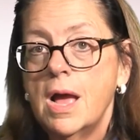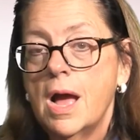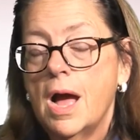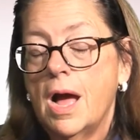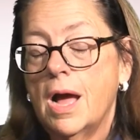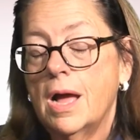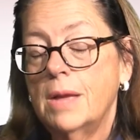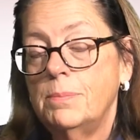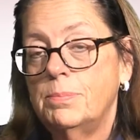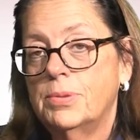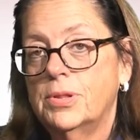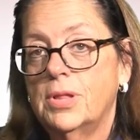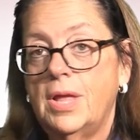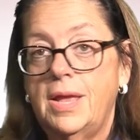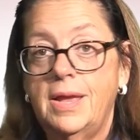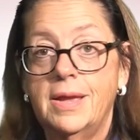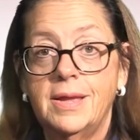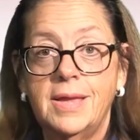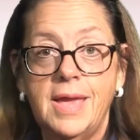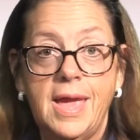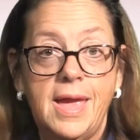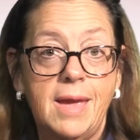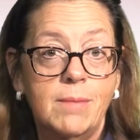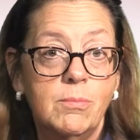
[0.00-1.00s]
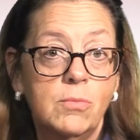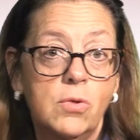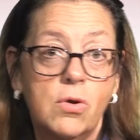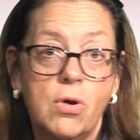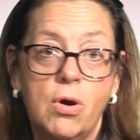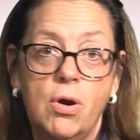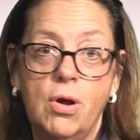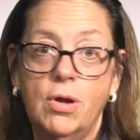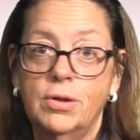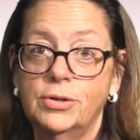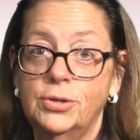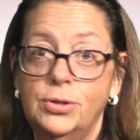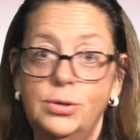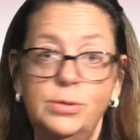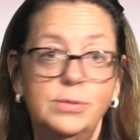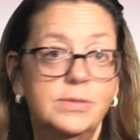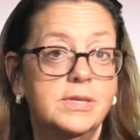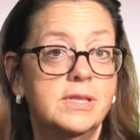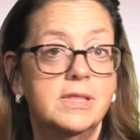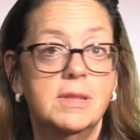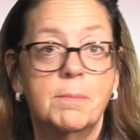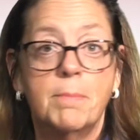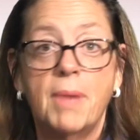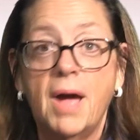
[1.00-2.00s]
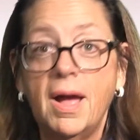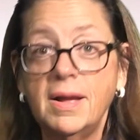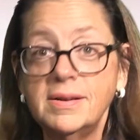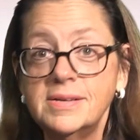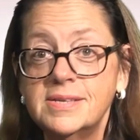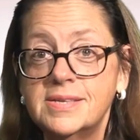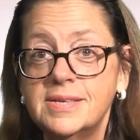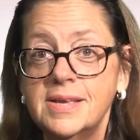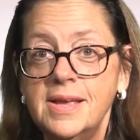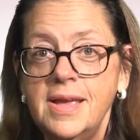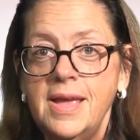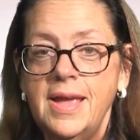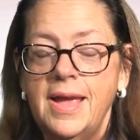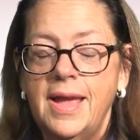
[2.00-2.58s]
I play a game called Who's in the Box,